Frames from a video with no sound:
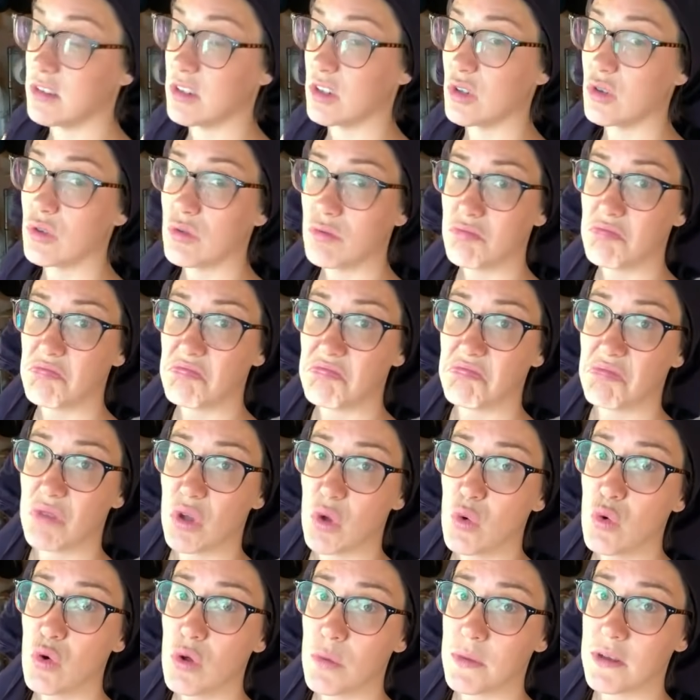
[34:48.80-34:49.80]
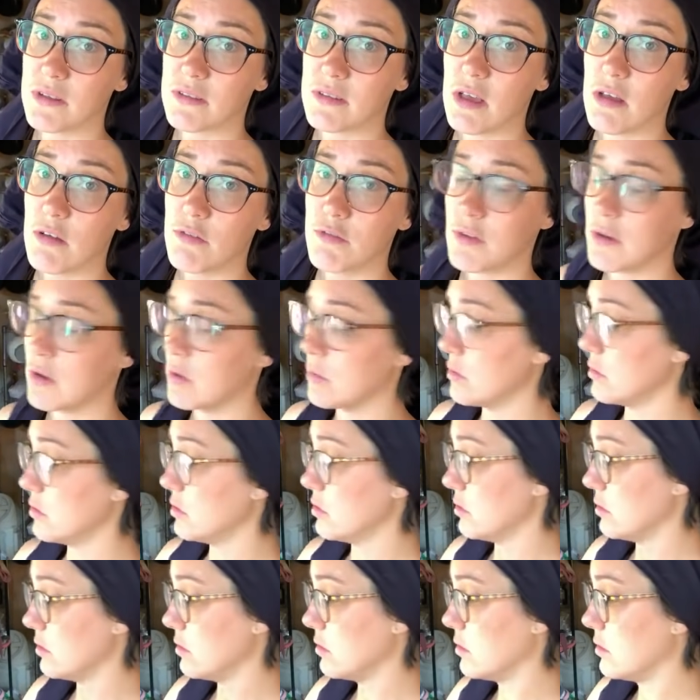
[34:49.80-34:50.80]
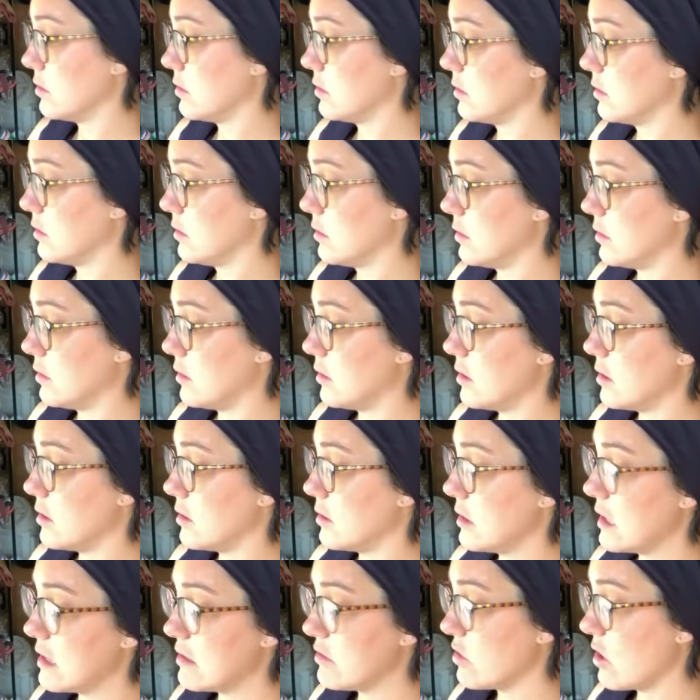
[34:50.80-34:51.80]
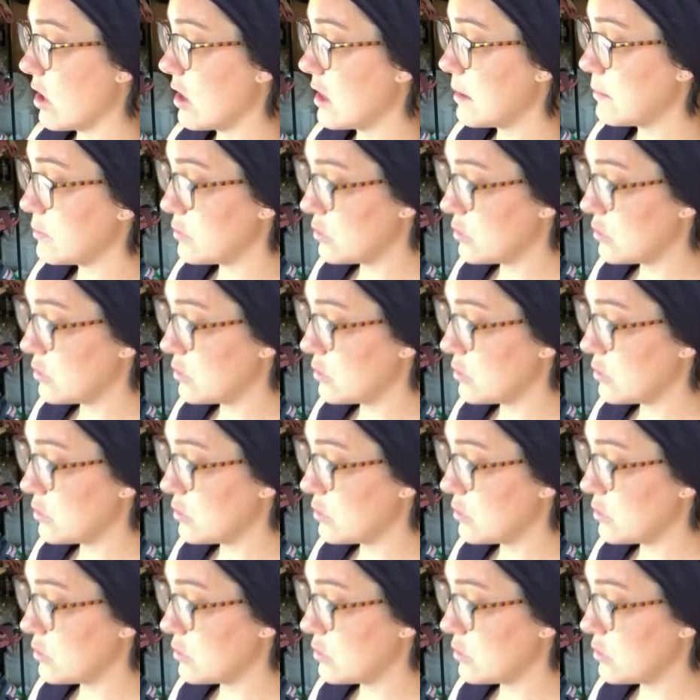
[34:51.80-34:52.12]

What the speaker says: to cool myself out. That's all I'm